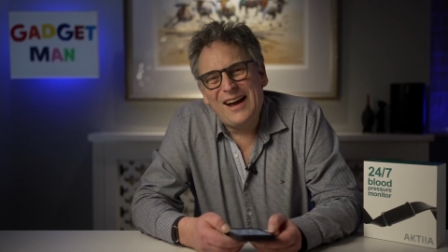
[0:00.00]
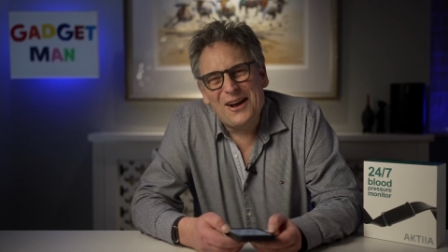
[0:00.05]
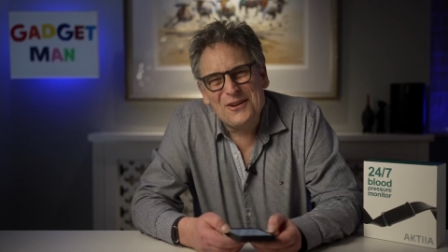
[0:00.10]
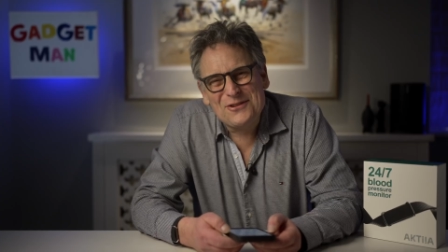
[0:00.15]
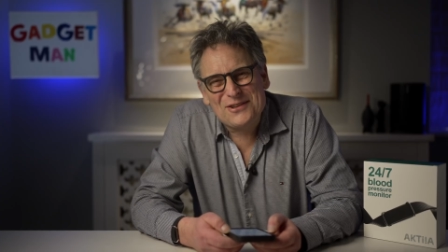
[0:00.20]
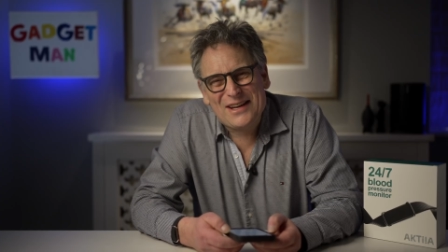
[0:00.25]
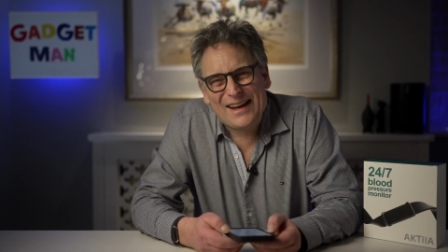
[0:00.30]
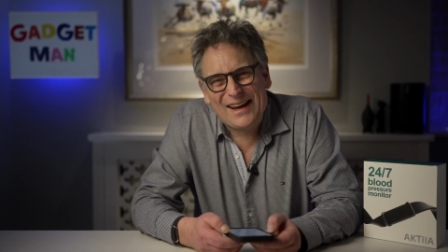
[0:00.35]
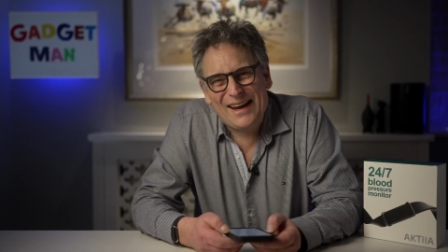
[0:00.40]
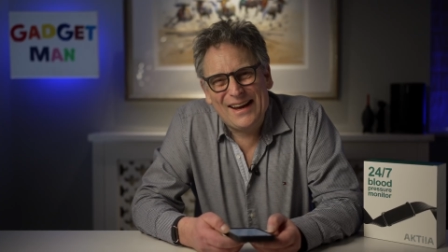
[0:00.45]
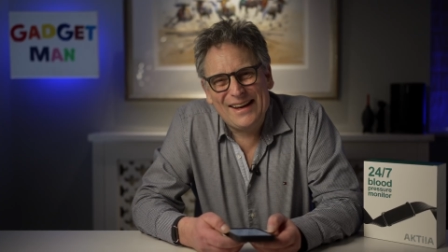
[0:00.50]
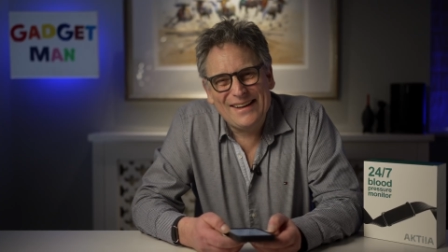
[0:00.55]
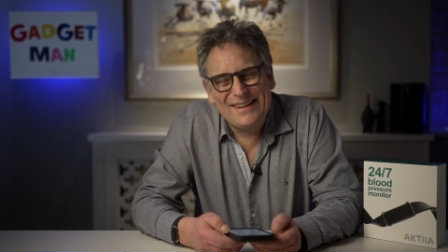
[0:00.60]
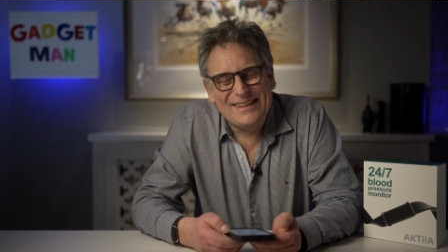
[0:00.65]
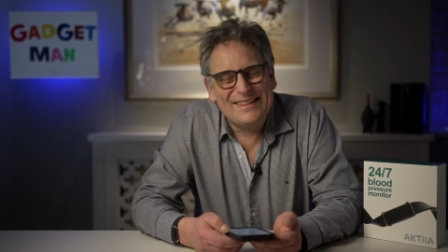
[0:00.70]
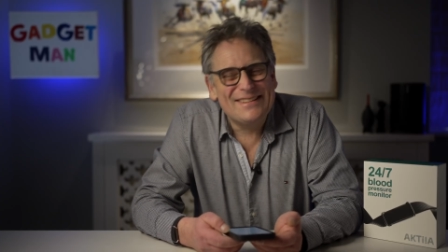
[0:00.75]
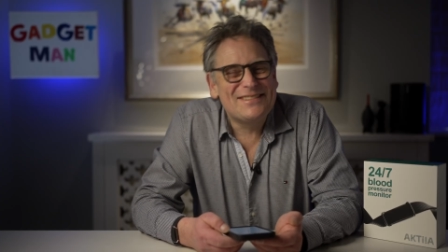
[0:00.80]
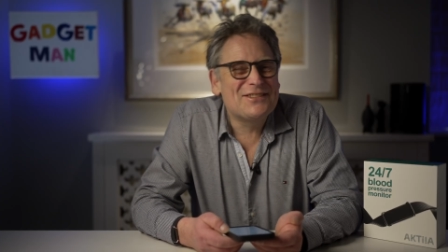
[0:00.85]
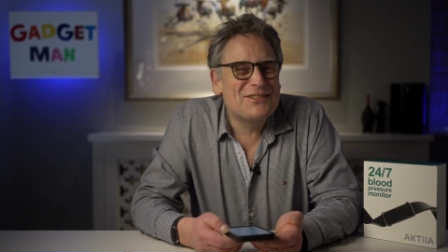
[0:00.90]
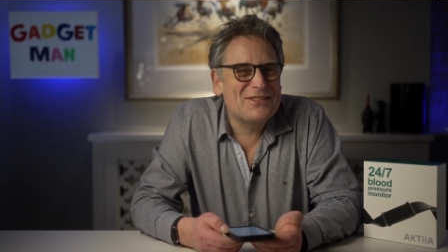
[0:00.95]
Okay,
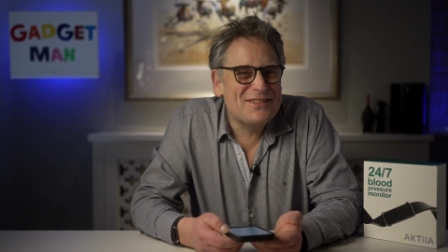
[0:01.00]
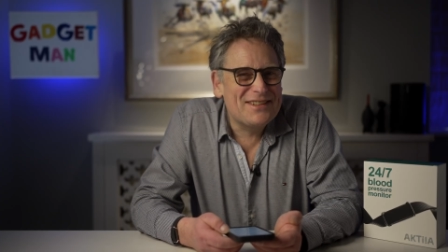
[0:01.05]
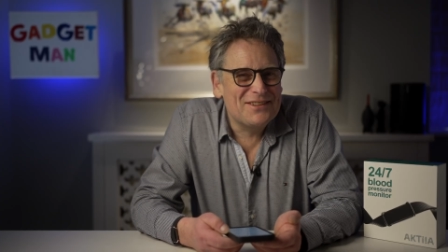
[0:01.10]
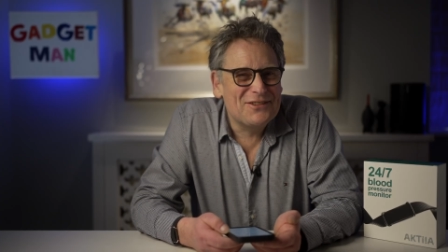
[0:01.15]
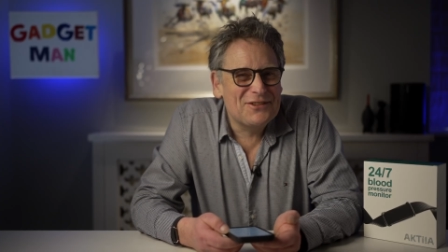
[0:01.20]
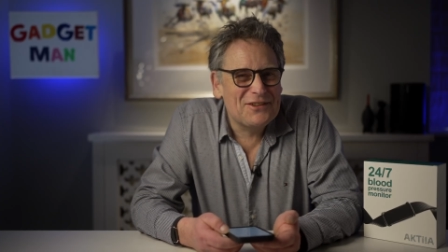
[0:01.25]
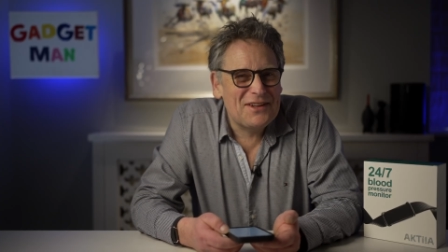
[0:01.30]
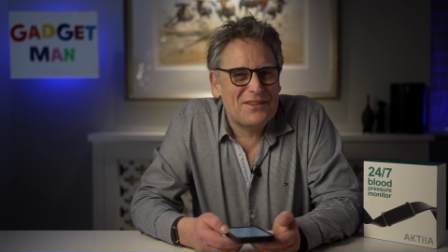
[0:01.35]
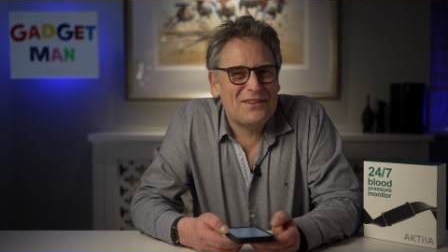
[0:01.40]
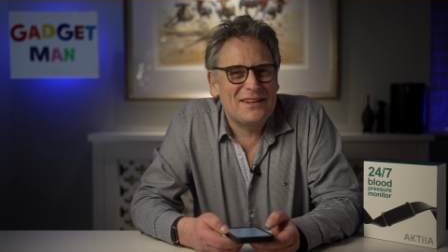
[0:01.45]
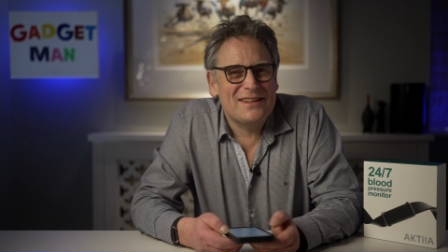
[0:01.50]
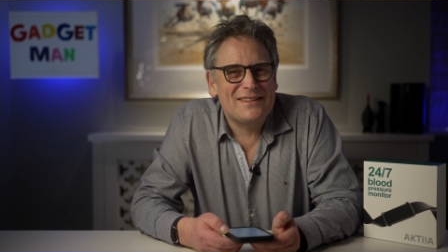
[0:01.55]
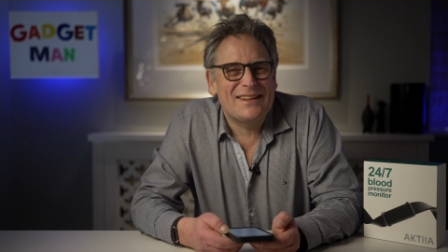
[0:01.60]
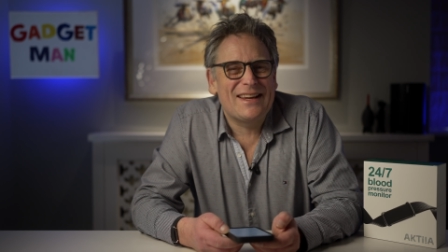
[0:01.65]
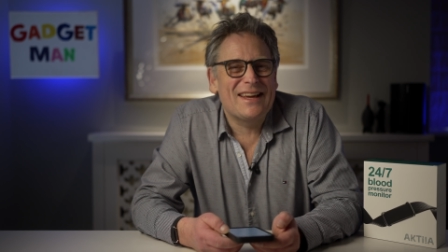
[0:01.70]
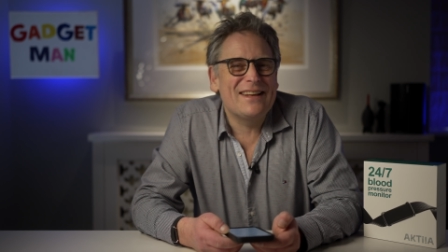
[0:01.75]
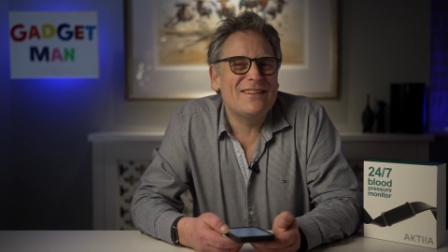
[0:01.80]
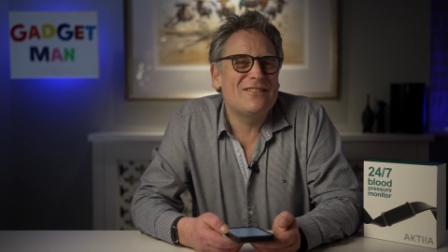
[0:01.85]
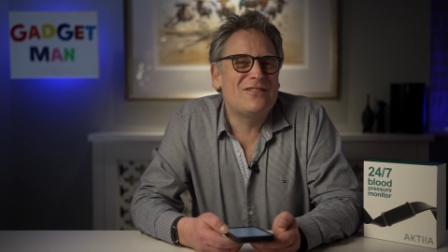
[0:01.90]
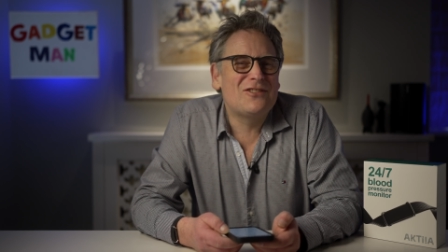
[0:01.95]
it's still nothing to
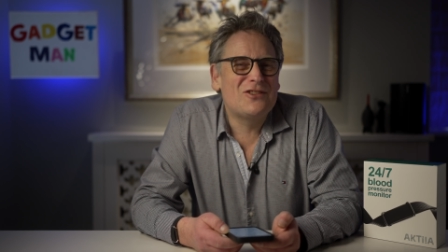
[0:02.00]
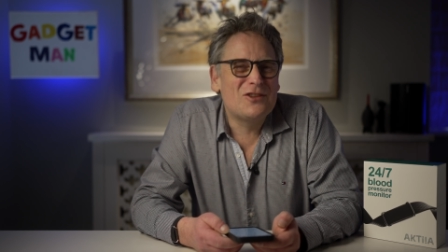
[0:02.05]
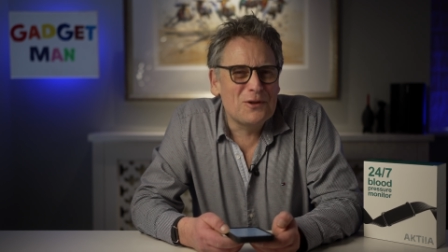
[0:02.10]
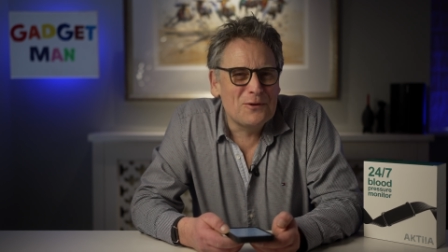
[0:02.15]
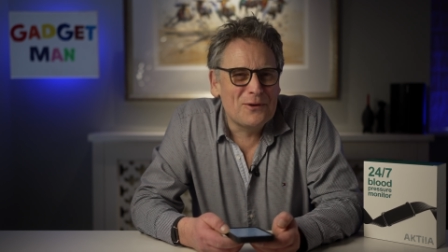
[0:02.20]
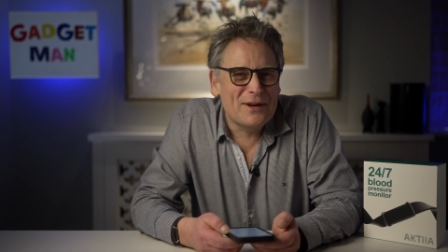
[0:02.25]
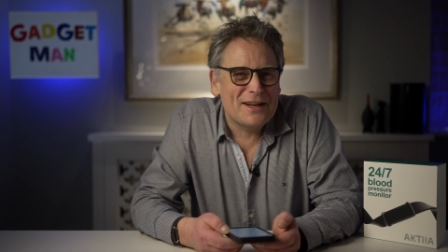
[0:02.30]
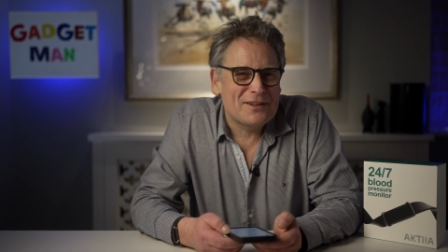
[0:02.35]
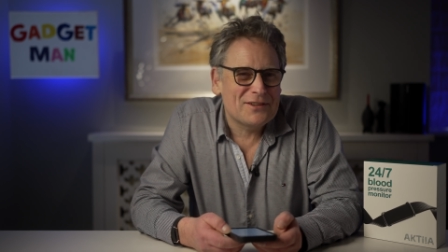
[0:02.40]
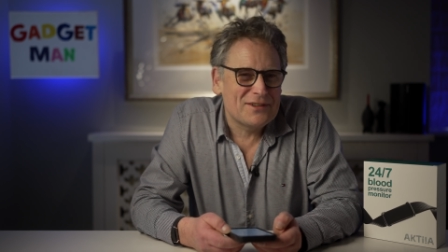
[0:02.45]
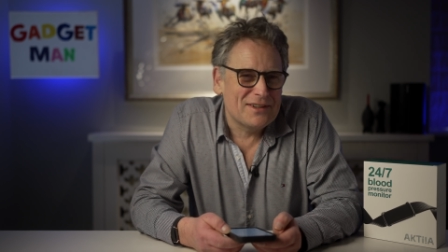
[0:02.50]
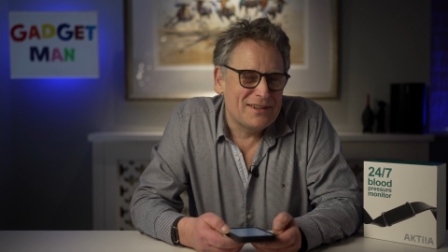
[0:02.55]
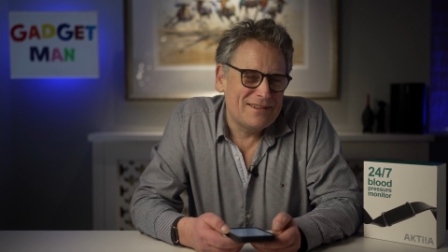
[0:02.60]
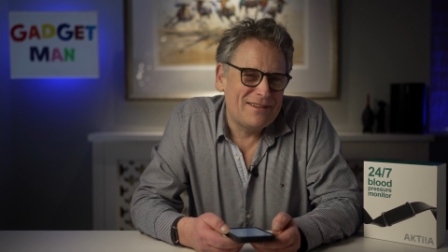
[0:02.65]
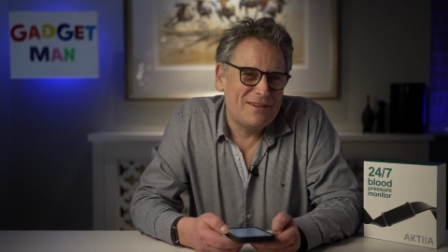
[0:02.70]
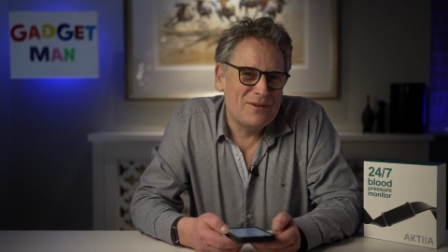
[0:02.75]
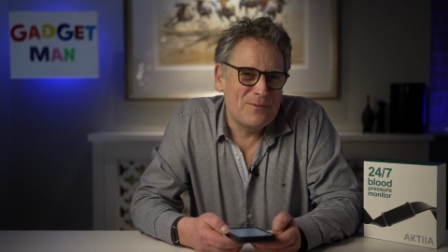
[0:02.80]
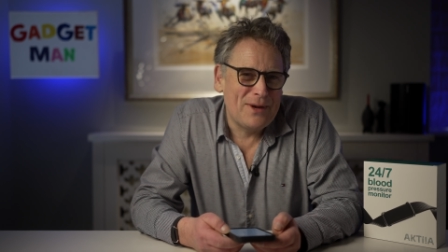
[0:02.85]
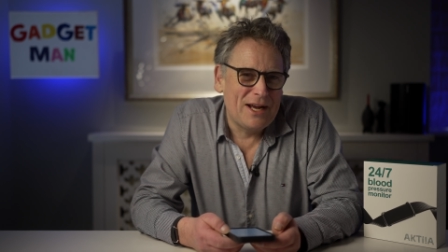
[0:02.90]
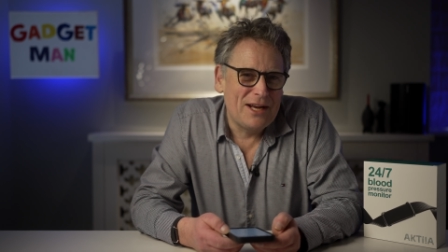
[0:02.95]
get too
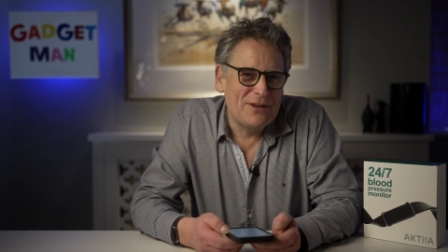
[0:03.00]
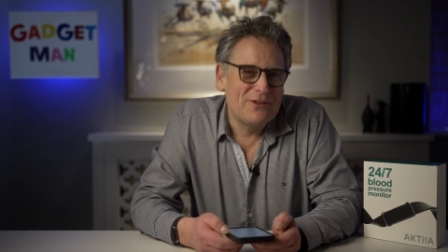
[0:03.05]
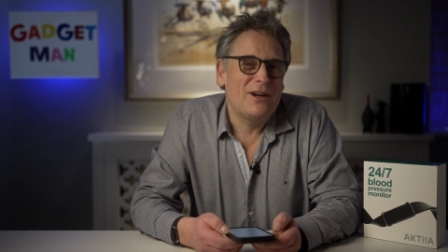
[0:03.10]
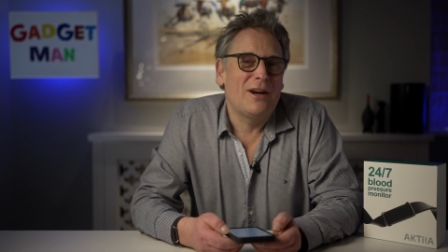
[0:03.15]
excited about.